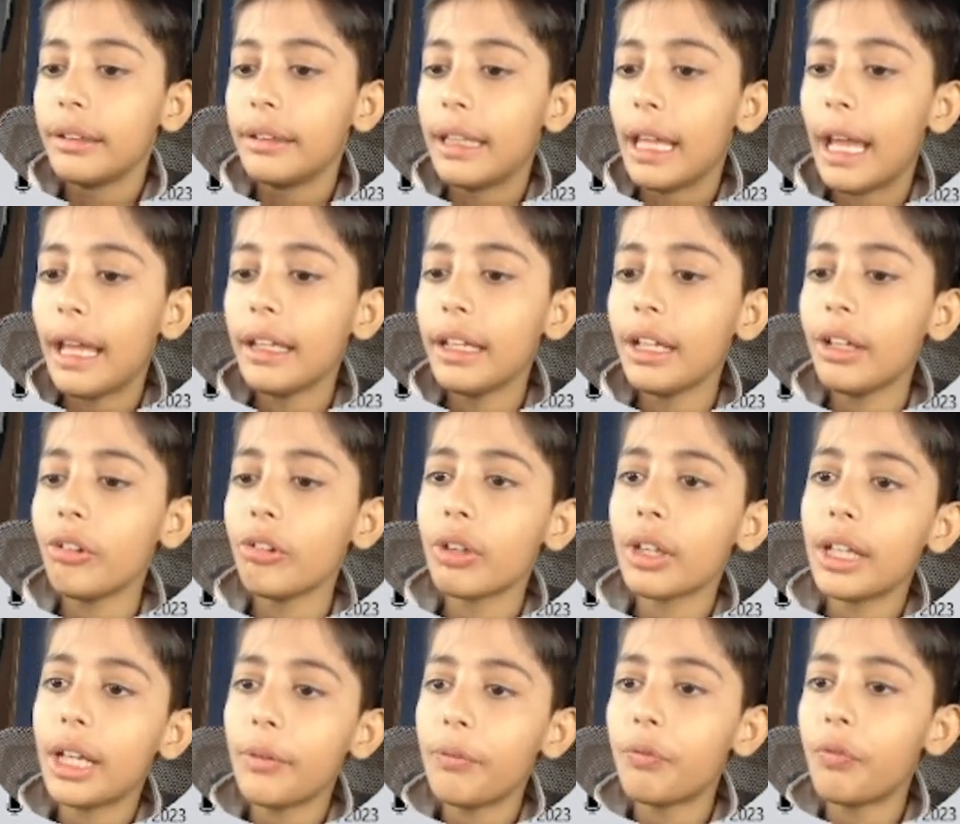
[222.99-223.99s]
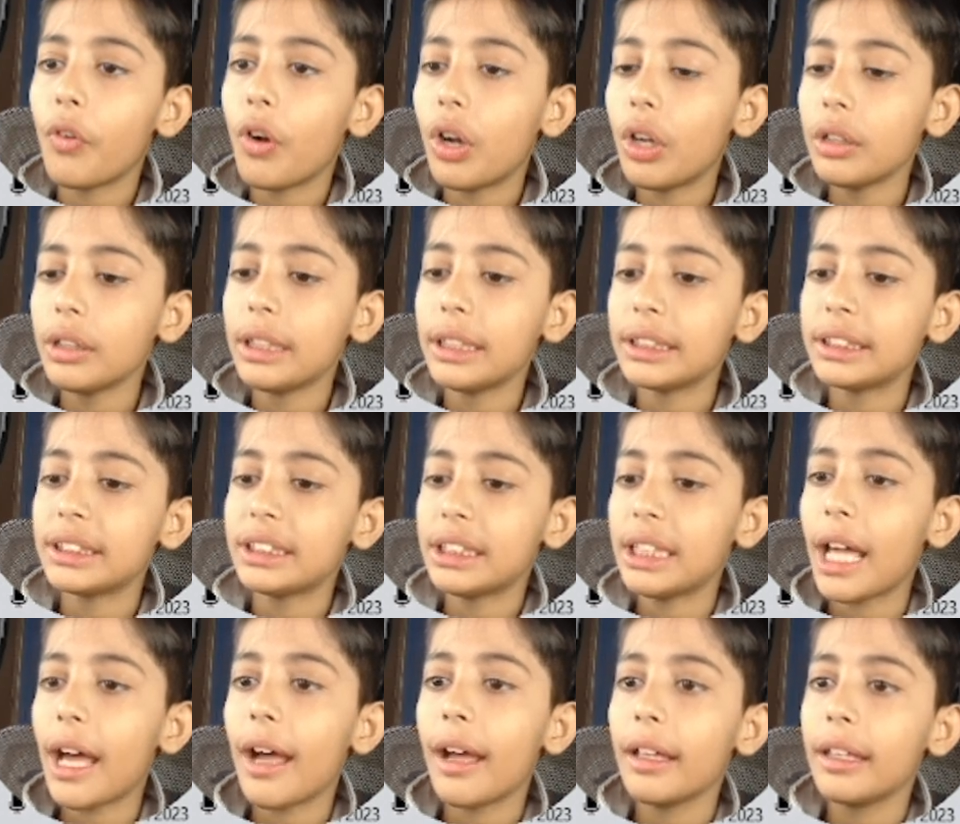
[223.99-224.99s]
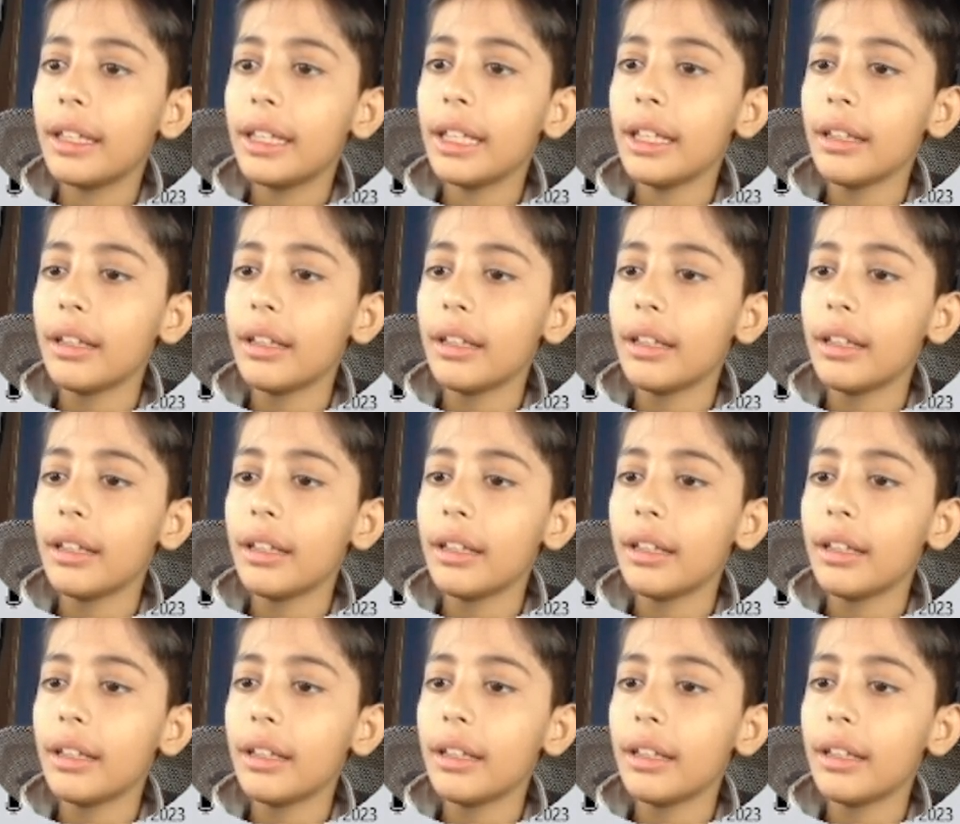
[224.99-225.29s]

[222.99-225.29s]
Then here you can write font style.